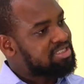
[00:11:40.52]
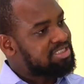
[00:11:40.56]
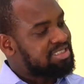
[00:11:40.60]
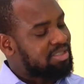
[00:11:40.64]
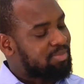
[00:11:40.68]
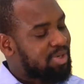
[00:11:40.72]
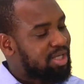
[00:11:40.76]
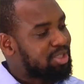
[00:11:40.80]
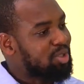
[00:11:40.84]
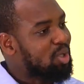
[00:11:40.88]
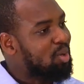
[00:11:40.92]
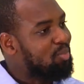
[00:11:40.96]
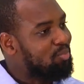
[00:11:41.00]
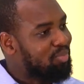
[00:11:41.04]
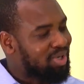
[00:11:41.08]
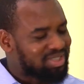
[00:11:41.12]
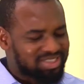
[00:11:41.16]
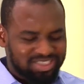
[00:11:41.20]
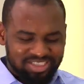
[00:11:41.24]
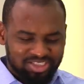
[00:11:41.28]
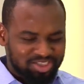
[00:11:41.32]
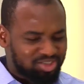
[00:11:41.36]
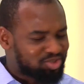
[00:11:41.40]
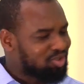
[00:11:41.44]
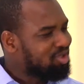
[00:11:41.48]
is about numbers.
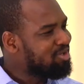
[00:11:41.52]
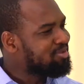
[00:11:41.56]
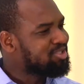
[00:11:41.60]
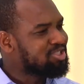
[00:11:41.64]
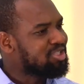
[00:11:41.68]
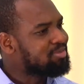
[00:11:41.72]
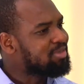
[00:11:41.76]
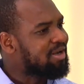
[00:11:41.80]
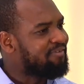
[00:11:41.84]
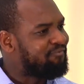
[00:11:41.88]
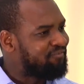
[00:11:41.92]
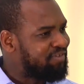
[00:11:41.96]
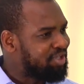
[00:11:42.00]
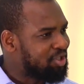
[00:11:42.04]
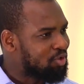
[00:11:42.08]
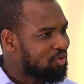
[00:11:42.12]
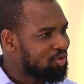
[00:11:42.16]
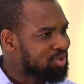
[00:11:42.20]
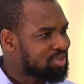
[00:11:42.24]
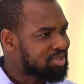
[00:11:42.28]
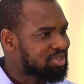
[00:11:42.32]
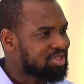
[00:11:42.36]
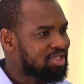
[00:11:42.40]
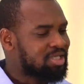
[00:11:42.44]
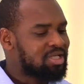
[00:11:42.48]
It's all, yes. about
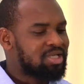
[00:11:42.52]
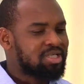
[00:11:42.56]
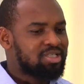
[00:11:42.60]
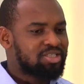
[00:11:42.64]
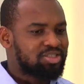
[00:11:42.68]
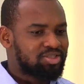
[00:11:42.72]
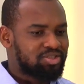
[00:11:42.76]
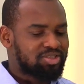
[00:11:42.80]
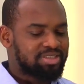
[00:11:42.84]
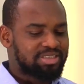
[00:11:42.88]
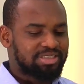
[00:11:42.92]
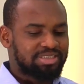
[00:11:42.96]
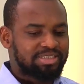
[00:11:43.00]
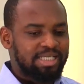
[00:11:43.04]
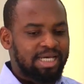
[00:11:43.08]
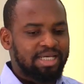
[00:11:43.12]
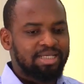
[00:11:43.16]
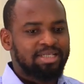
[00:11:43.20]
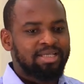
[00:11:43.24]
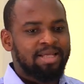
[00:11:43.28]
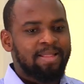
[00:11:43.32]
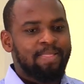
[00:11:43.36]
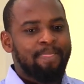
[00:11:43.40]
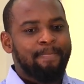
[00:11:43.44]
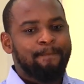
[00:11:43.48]
figures. Sure. Do you understand?
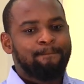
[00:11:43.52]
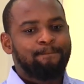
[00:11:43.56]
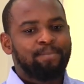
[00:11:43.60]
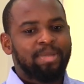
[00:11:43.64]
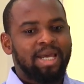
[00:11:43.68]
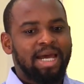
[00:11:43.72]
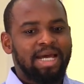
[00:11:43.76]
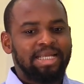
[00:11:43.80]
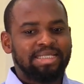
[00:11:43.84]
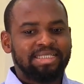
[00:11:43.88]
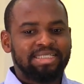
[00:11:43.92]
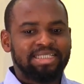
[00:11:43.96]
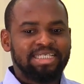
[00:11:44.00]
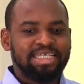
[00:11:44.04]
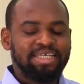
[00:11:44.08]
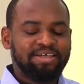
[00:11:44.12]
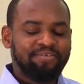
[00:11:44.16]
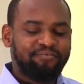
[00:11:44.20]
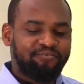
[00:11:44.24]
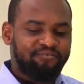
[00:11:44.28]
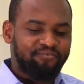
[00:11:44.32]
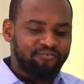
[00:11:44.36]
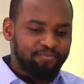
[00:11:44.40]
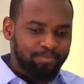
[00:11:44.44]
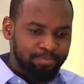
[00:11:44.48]
And
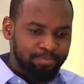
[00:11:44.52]
if,